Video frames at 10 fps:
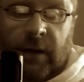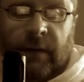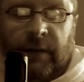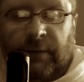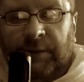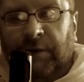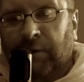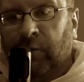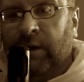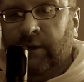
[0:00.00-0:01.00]
This was
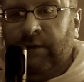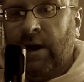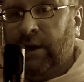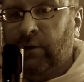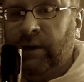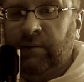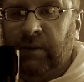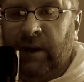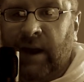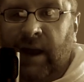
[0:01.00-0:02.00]
her way of not going to
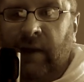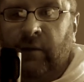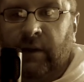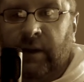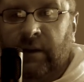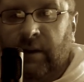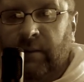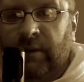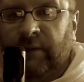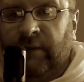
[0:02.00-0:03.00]
bed angry, a
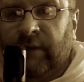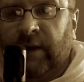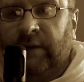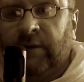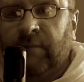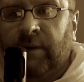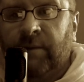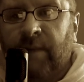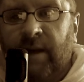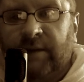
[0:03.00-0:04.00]
bit of advice her
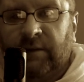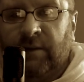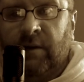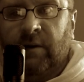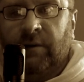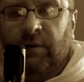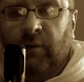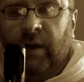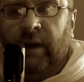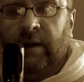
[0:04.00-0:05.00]
mother passed along on their
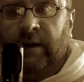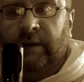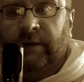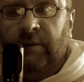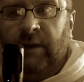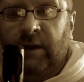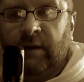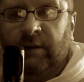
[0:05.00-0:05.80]
wedding night so many years